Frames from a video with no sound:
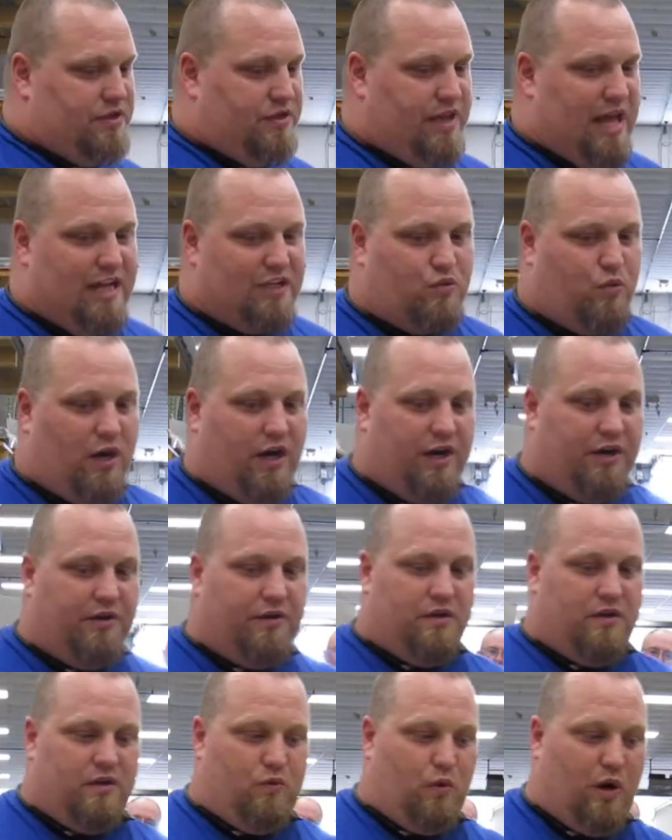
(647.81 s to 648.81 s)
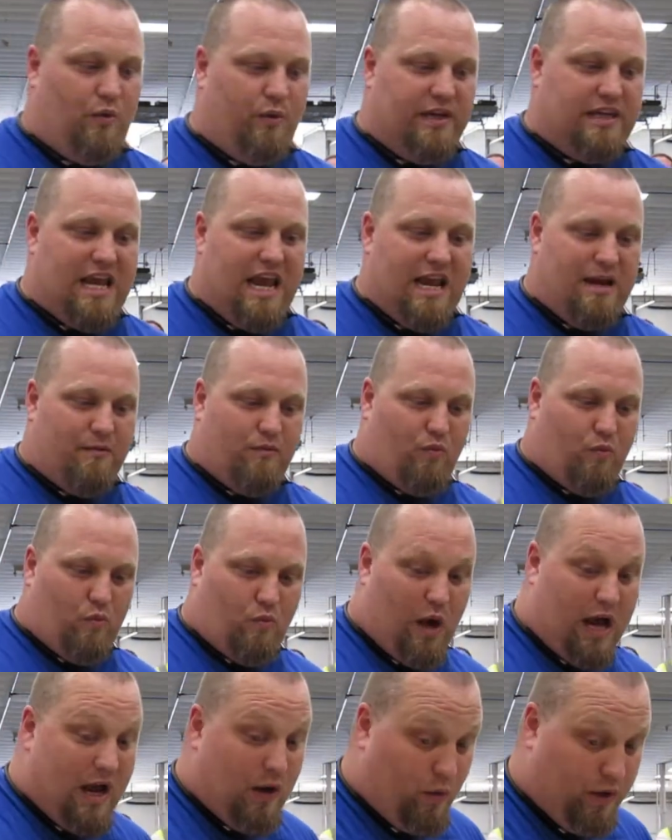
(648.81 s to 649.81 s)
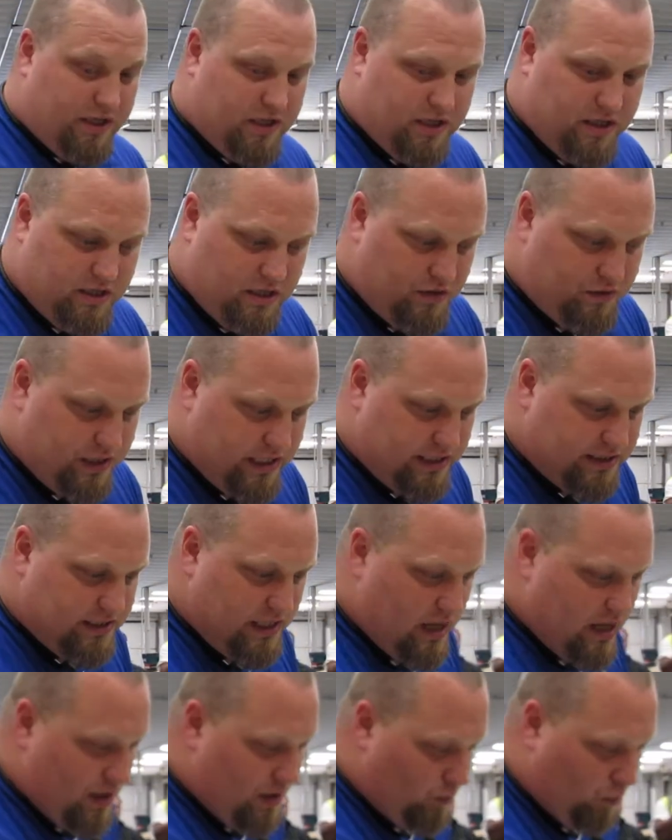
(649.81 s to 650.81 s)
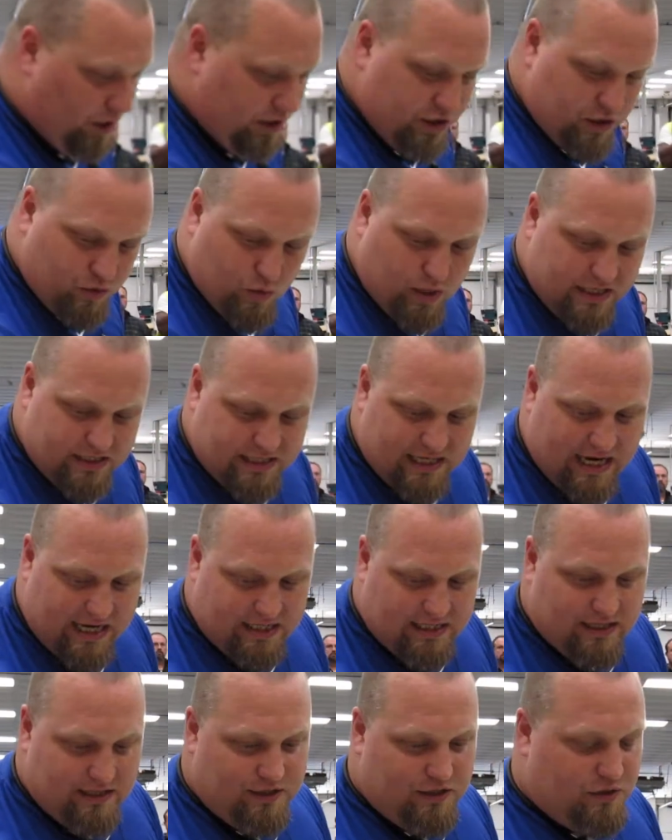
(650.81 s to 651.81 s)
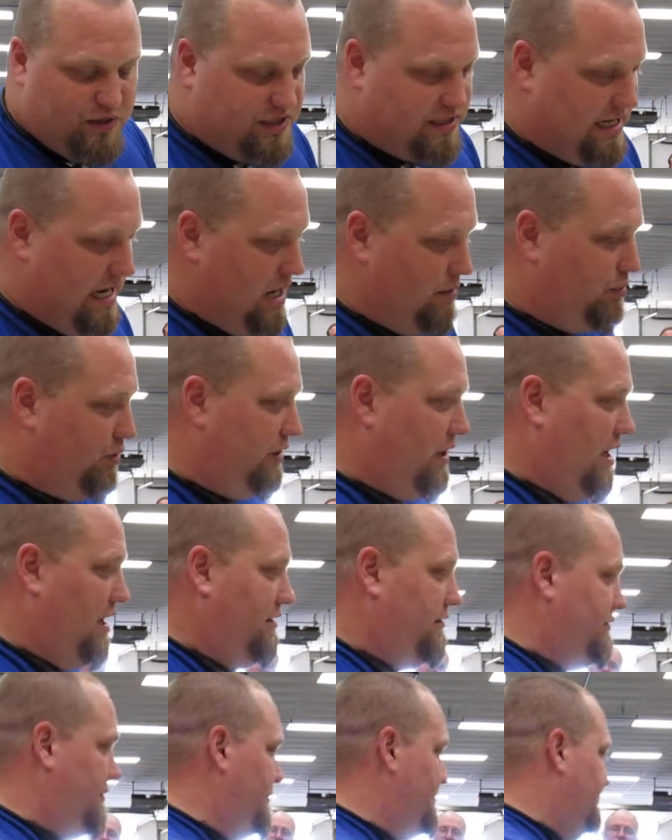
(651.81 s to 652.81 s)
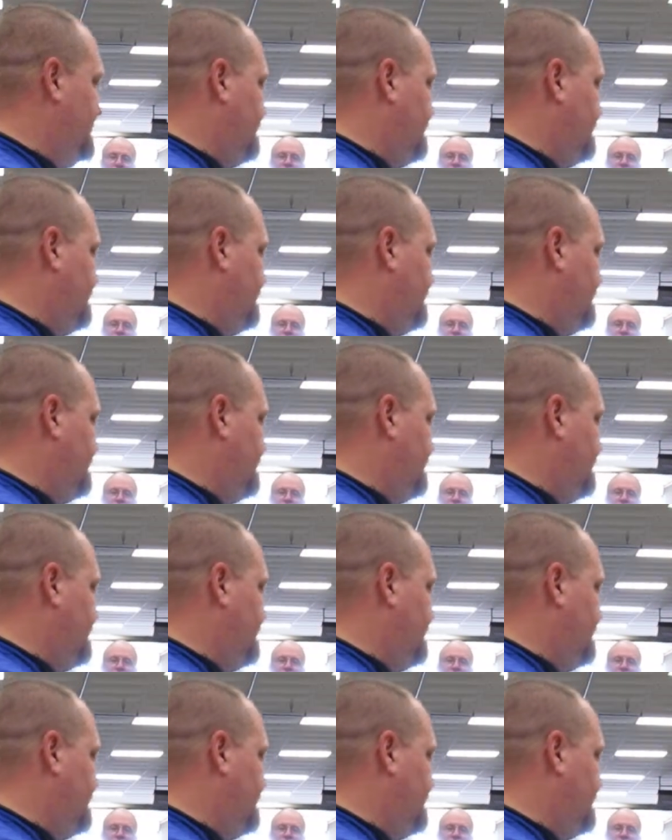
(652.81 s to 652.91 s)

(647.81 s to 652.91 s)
So that's where we came, why I wanted to do this. One of the ones that I didn't do a sample of